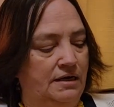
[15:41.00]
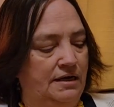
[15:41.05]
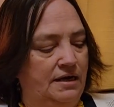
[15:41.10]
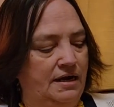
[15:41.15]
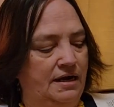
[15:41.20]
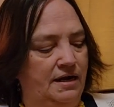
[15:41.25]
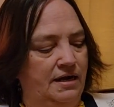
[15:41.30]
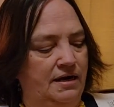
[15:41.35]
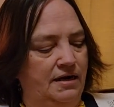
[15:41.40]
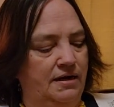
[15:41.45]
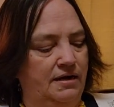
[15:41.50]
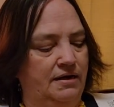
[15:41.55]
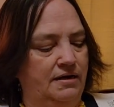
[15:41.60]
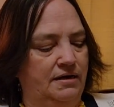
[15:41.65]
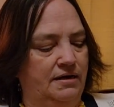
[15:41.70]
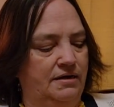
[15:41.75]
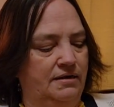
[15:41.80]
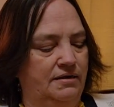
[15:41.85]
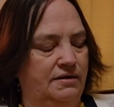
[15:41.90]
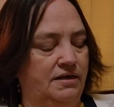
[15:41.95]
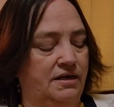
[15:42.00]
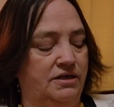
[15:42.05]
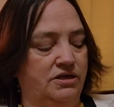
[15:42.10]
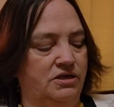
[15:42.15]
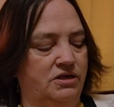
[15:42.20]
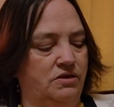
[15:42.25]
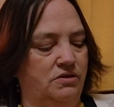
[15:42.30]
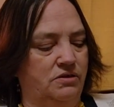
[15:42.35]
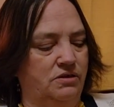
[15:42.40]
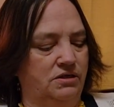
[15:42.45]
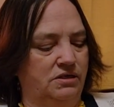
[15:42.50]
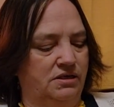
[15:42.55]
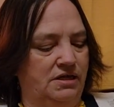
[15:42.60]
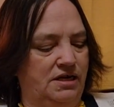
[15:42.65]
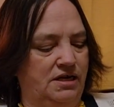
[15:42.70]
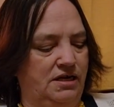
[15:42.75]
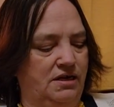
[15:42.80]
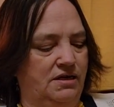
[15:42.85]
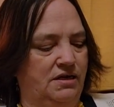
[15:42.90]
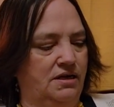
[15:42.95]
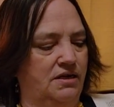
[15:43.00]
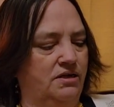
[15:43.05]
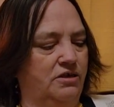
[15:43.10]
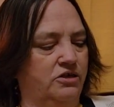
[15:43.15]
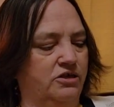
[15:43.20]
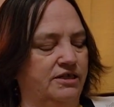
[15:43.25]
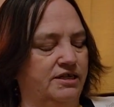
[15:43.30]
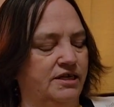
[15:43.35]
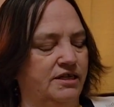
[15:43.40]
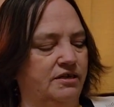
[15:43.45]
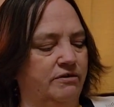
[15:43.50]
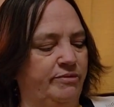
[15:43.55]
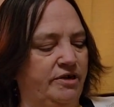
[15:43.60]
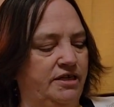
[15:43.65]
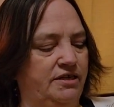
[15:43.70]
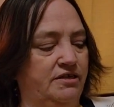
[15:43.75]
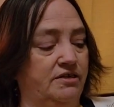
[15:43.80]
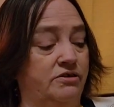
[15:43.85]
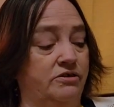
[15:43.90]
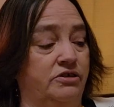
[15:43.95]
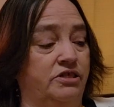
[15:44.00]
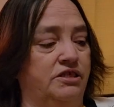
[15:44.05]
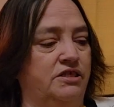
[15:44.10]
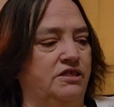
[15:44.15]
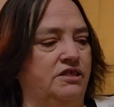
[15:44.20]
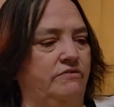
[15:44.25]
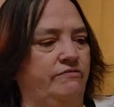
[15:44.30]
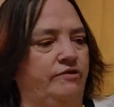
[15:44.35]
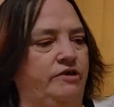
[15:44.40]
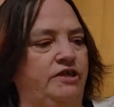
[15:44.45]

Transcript: and it don't look like, it looks like the buttons are just there for